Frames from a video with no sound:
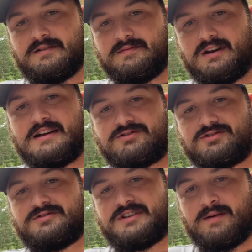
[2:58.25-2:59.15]

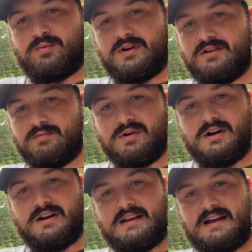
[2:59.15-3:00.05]
electrical tape with you.
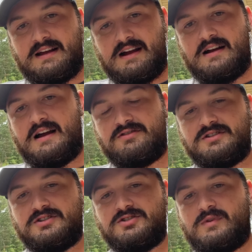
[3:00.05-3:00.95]
But in our
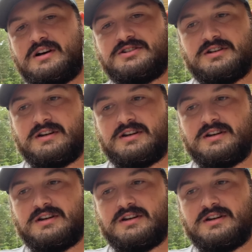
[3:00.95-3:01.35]
situation,